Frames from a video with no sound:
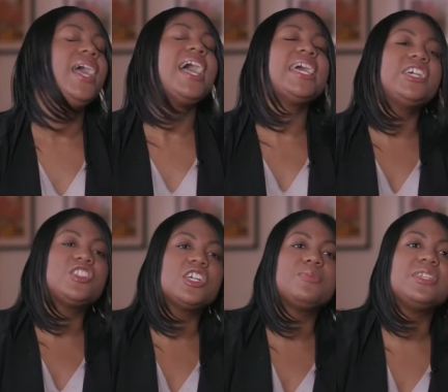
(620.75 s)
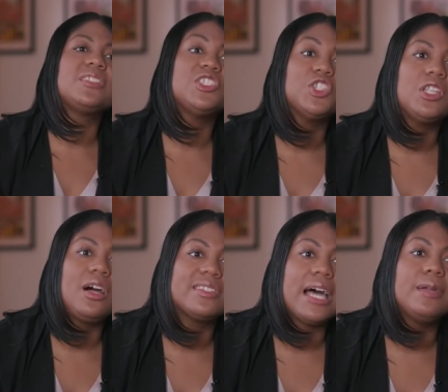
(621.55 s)
And it took me such a
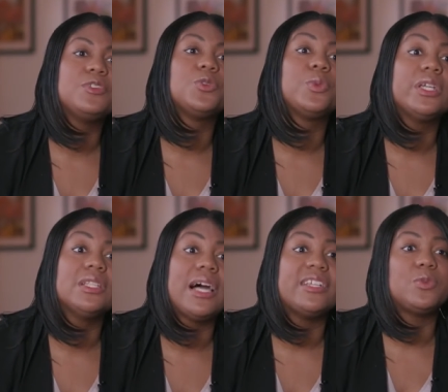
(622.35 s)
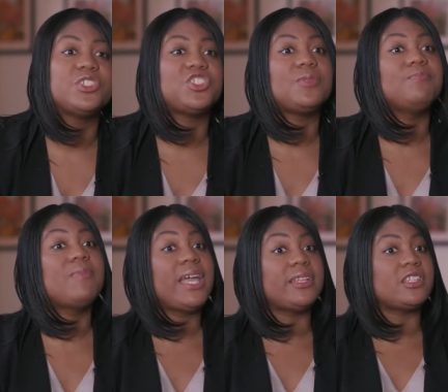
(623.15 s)
long time to realize what she
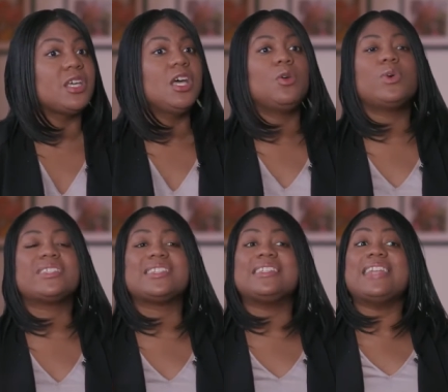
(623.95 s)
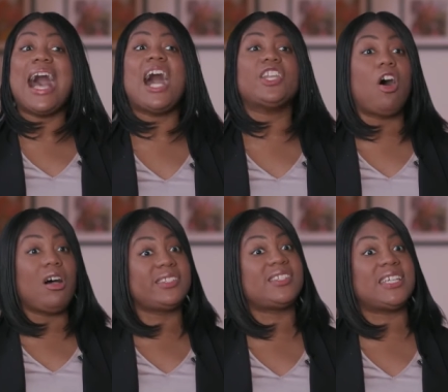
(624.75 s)
meant was right. not
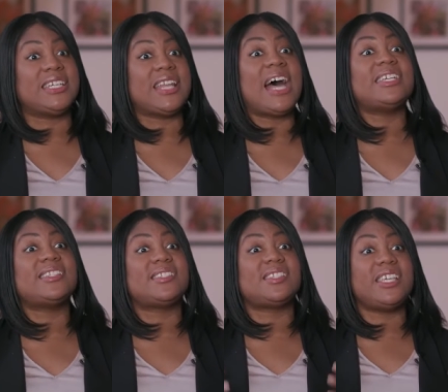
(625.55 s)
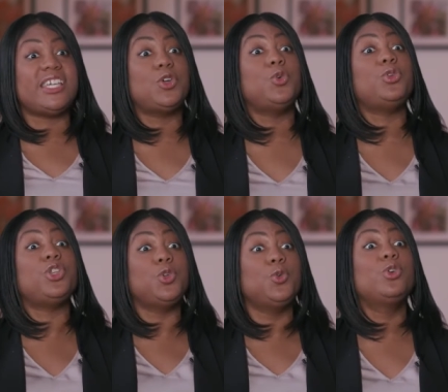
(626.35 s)
Austin, I see who
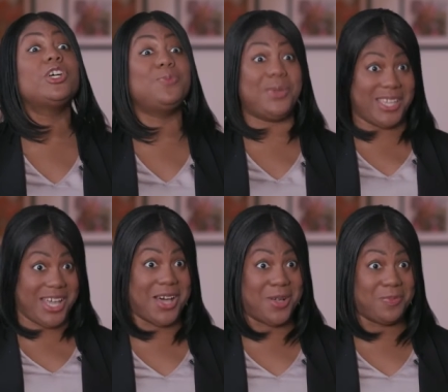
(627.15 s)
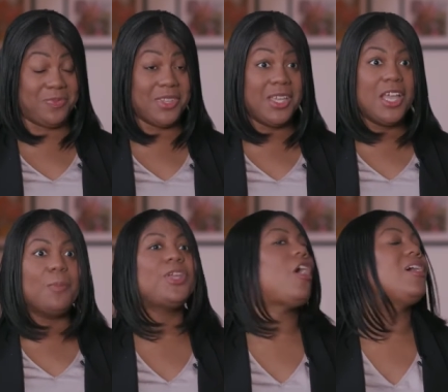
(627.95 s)
you could become, right.
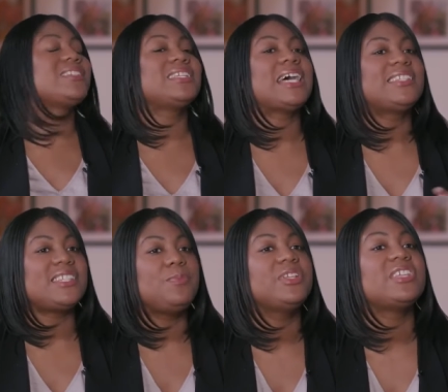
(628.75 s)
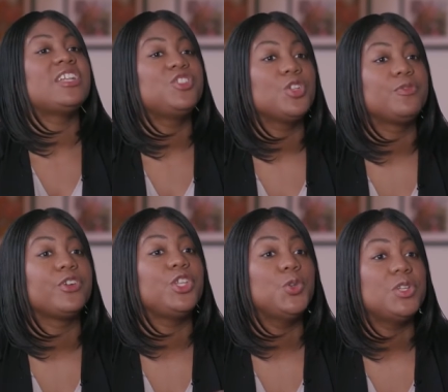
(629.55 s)
but Austin, I see potential for
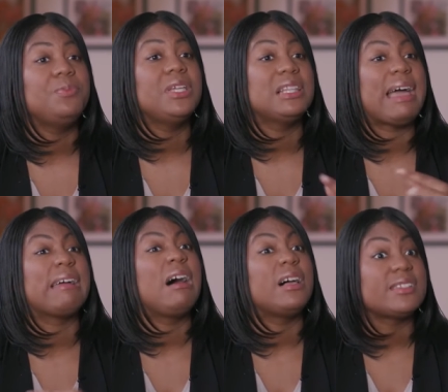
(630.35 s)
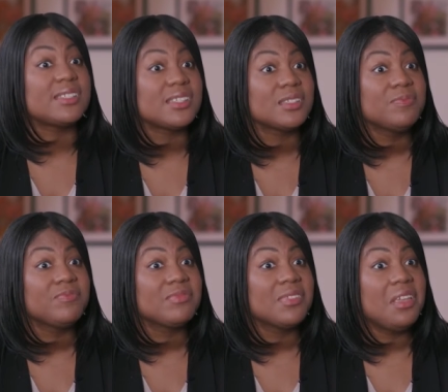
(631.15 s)
you to be like us. Right.
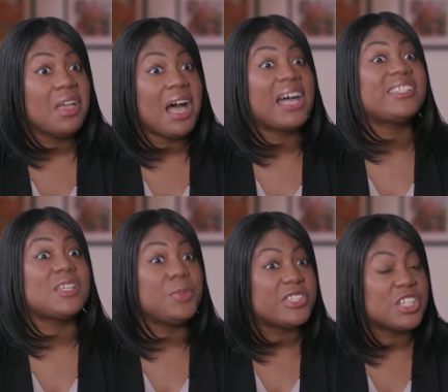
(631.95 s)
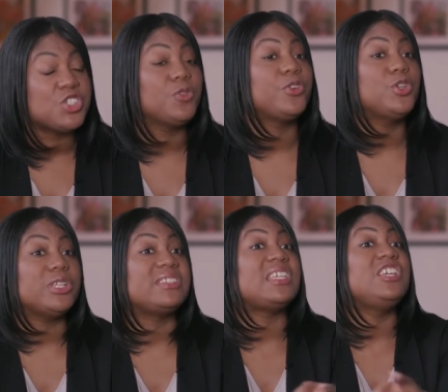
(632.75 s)
Right, I see right. potential for you
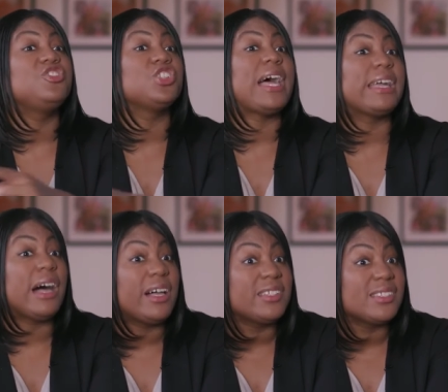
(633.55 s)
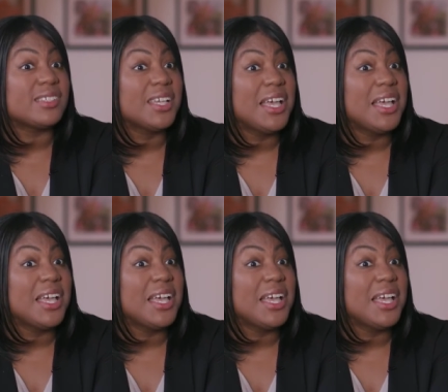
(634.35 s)
to teach like us.